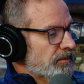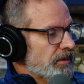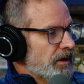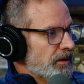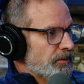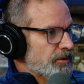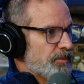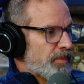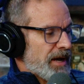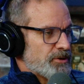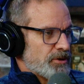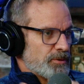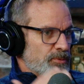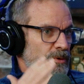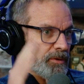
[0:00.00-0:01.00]
to
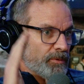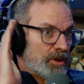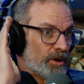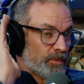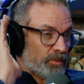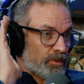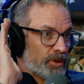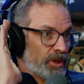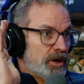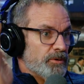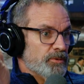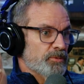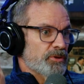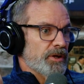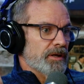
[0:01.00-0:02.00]
Patrick's point,
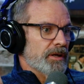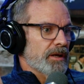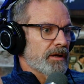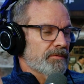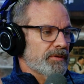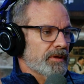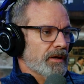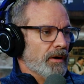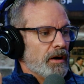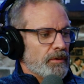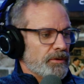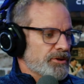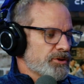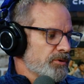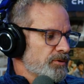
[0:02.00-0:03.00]
they're thinking of
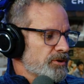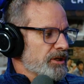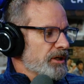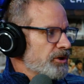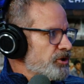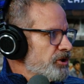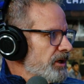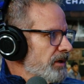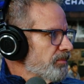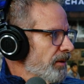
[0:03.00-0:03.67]
the student's going to cheat,